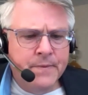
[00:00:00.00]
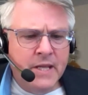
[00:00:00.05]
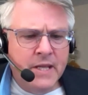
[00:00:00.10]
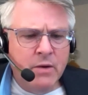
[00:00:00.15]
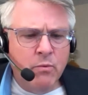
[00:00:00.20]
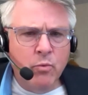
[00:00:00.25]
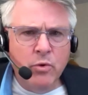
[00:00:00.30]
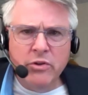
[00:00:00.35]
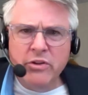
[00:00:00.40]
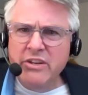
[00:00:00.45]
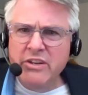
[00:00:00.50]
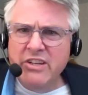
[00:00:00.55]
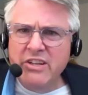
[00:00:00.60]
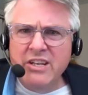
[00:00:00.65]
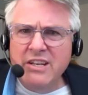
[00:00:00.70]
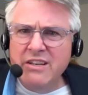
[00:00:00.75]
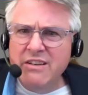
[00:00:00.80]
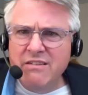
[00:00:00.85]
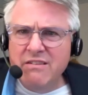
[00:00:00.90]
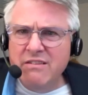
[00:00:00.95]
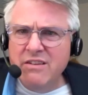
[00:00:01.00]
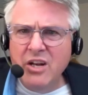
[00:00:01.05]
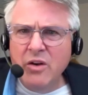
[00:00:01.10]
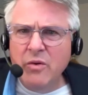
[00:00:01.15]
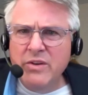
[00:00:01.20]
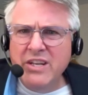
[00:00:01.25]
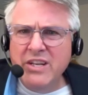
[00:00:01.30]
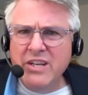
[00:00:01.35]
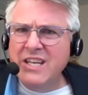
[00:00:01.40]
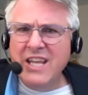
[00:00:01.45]
it really didn't,
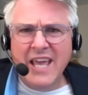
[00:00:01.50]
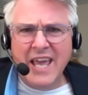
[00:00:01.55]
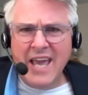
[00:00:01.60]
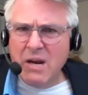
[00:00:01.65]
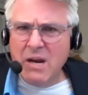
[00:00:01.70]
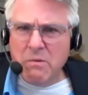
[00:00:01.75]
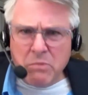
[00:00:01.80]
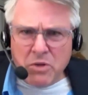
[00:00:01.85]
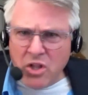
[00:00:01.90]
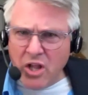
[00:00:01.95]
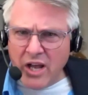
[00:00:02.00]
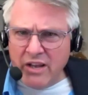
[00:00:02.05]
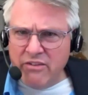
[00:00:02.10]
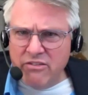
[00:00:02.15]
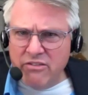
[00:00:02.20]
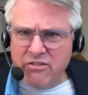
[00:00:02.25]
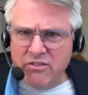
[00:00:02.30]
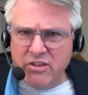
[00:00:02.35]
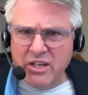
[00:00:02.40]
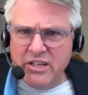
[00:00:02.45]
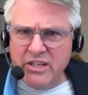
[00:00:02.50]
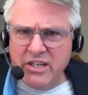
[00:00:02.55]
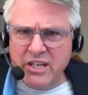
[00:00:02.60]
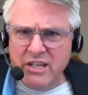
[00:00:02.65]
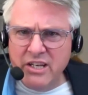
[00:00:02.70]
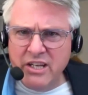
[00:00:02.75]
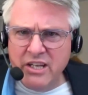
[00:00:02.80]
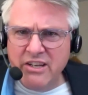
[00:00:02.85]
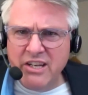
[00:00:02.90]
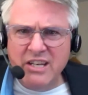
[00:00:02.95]
it didn't cannibalize, it
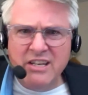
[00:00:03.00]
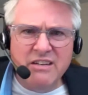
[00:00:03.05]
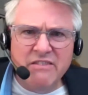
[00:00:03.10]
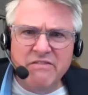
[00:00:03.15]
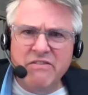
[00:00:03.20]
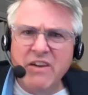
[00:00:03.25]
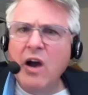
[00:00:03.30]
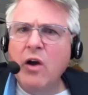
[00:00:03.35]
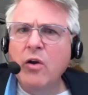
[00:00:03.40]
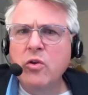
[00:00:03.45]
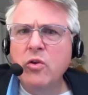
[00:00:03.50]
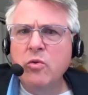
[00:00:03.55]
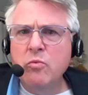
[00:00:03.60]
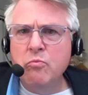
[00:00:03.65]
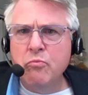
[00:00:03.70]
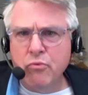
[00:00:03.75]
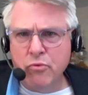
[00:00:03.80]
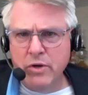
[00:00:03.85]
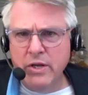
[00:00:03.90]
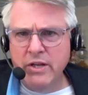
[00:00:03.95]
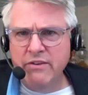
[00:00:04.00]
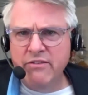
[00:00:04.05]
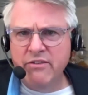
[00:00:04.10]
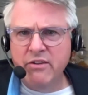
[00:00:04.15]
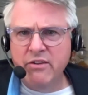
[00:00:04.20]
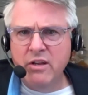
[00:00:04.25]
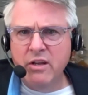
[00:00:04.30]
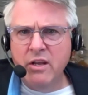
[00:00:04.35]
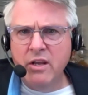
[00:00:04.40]
didn't devalue print.